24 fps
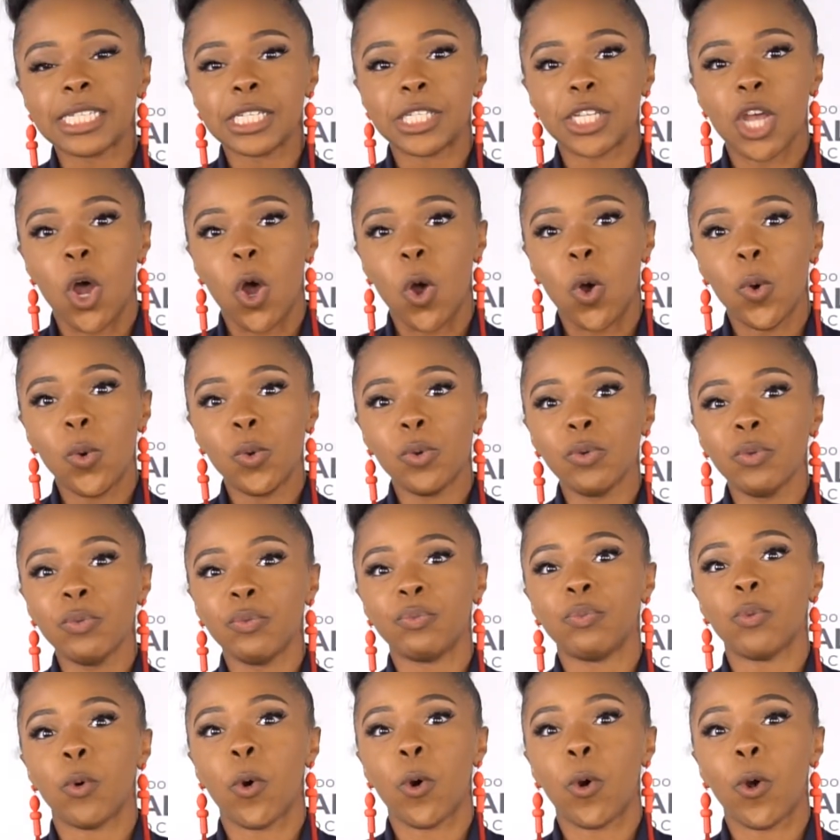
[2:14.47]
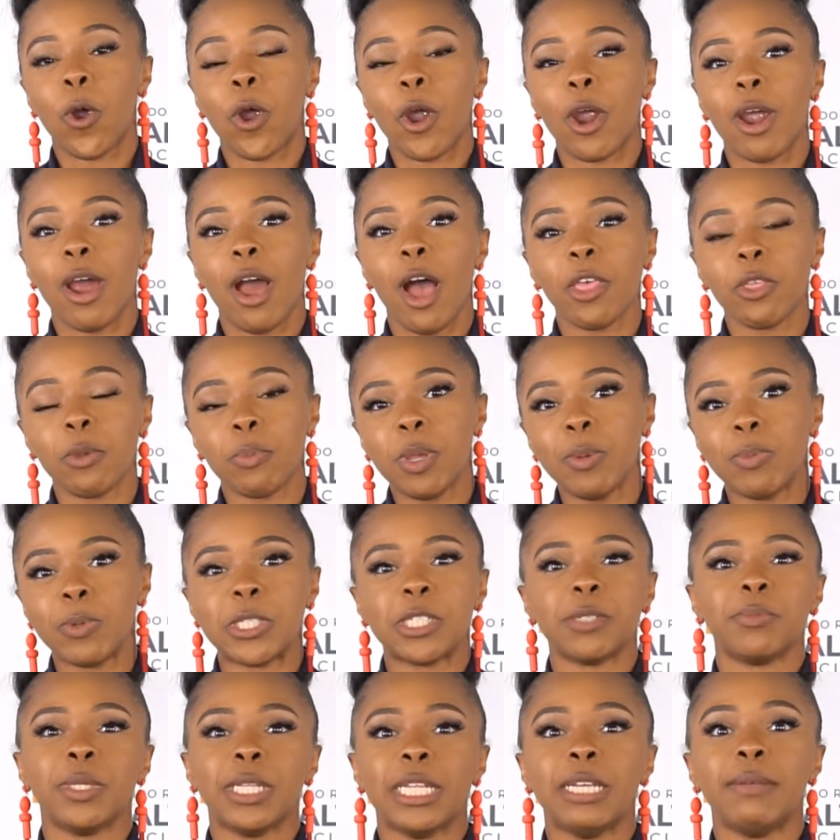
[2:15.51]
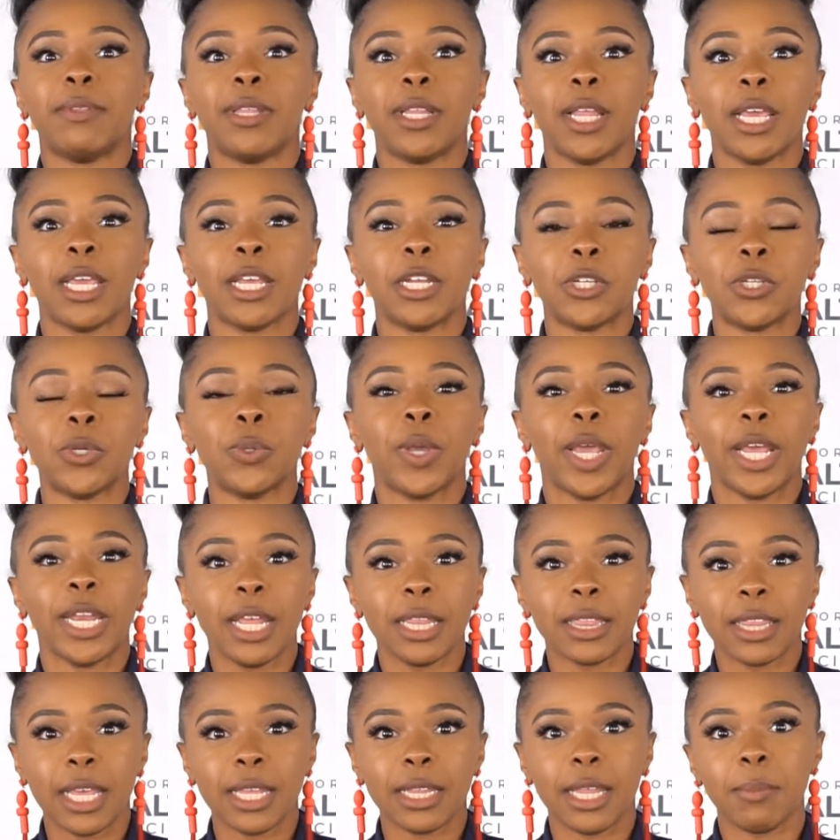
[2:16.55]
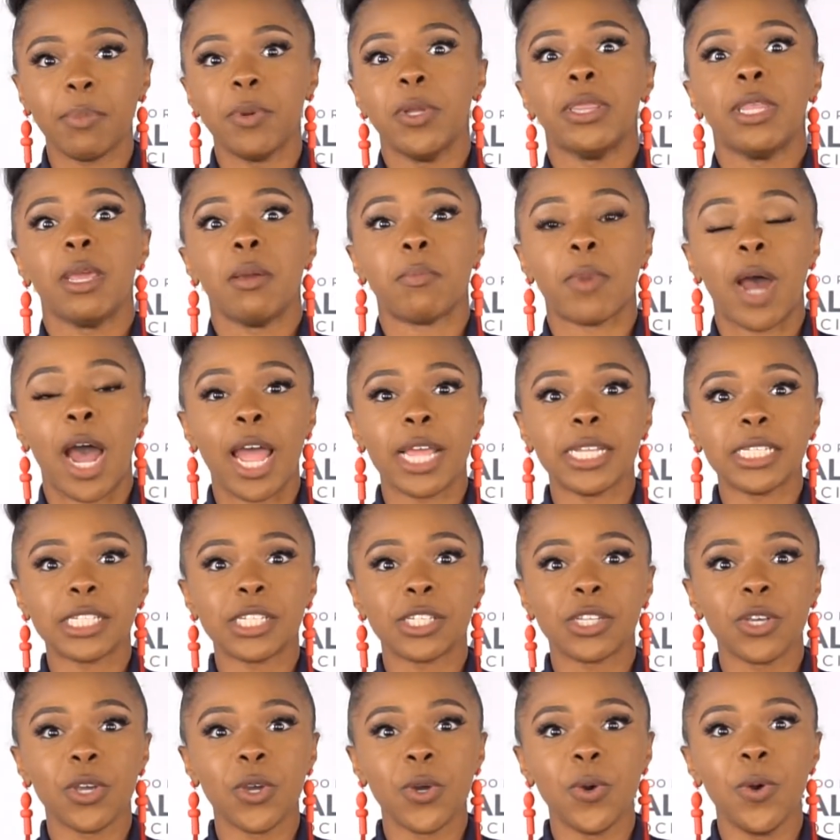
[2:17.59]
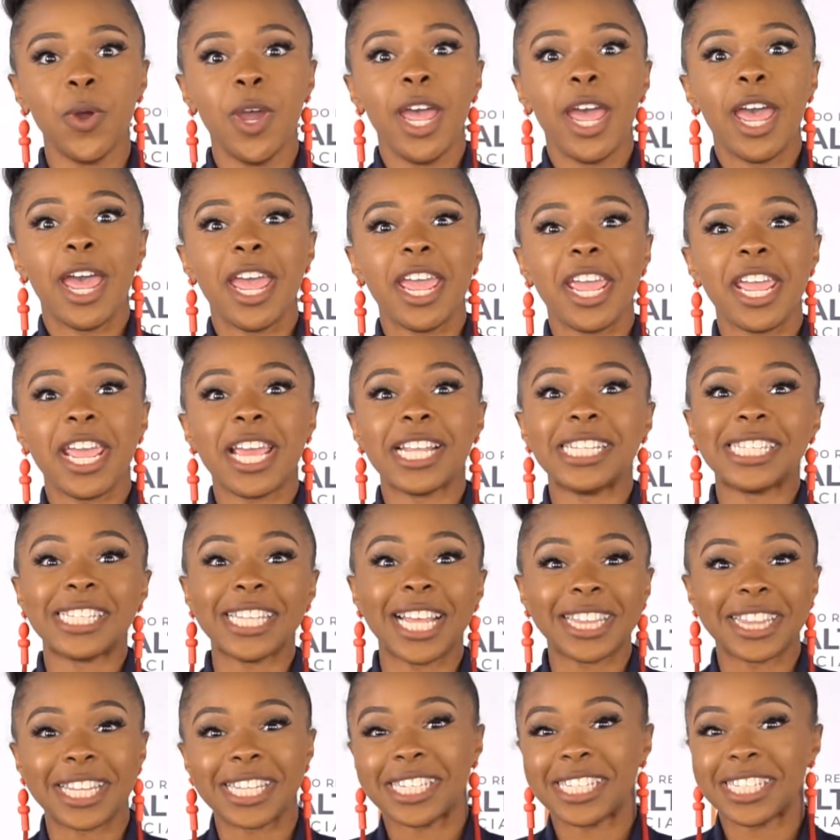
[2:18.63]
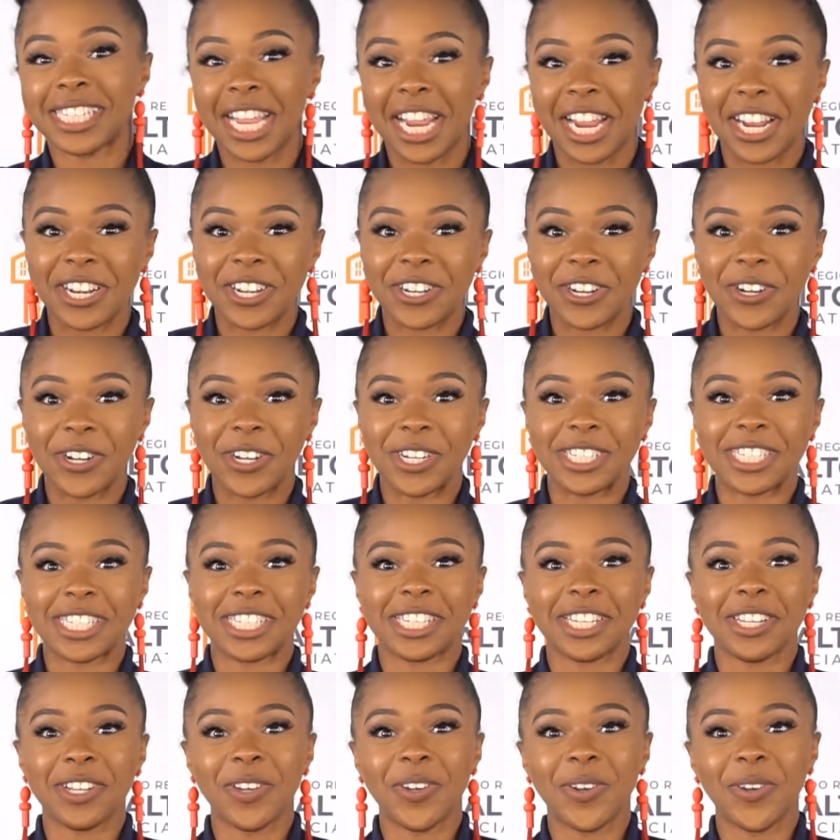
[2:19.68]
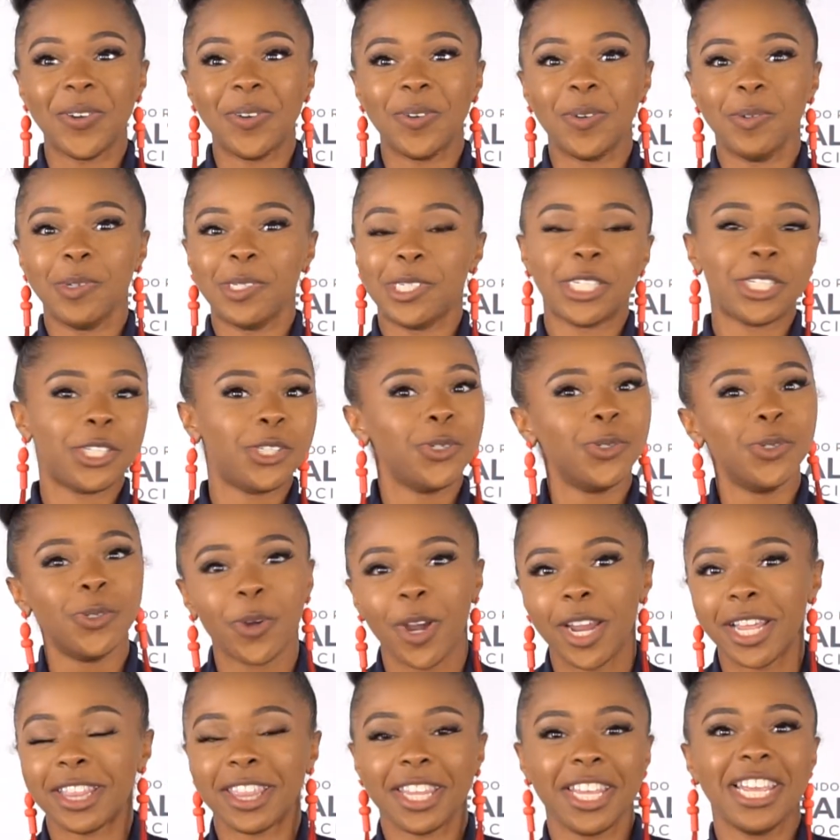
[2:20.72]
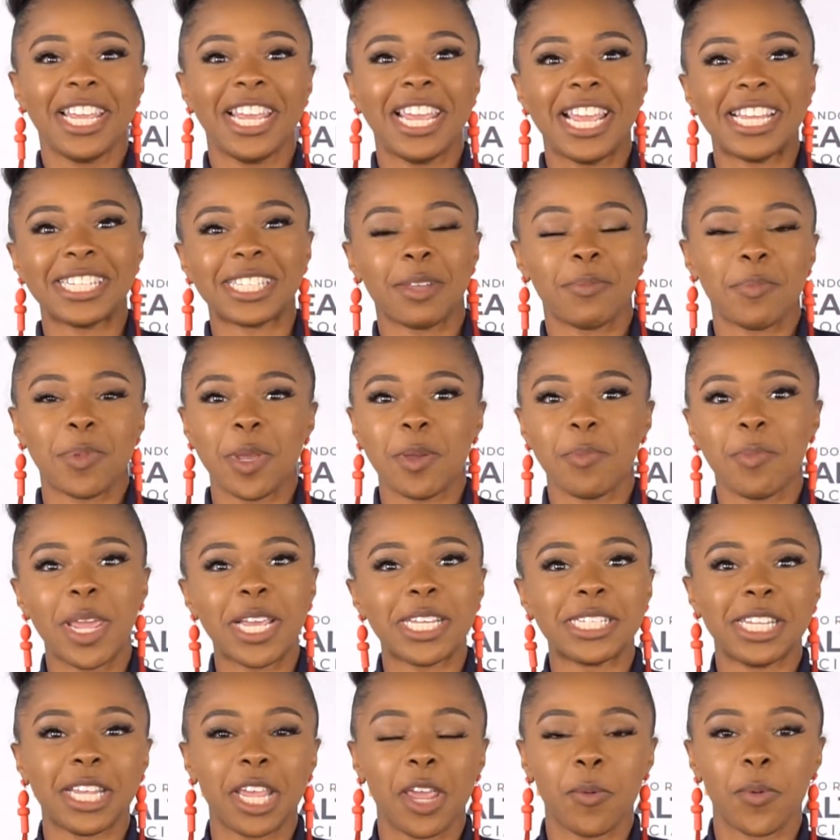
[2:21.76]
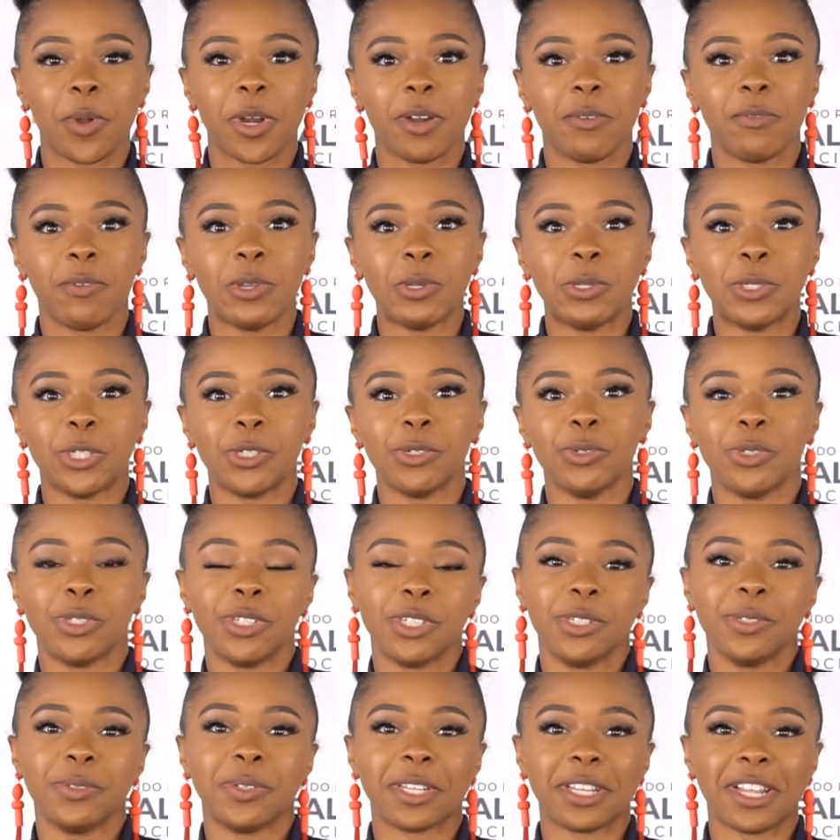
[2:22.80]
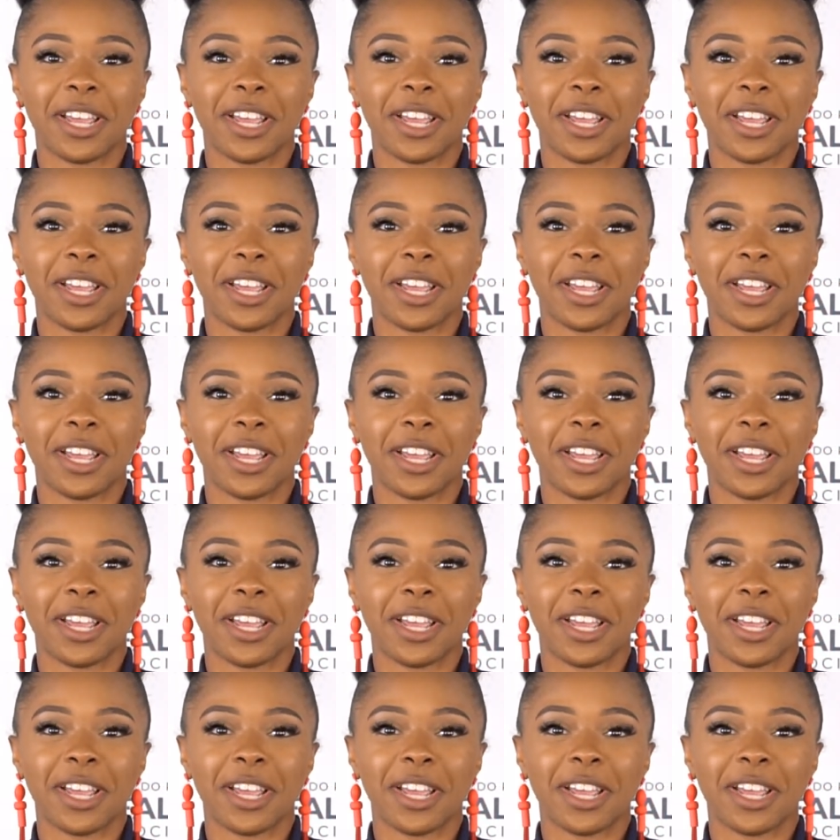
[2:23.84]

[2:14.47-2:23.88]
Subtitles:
the tone for other people to believe that they can do anything they put their minds to, and set the standards to just do great things and be amazing at whatever you choose to do in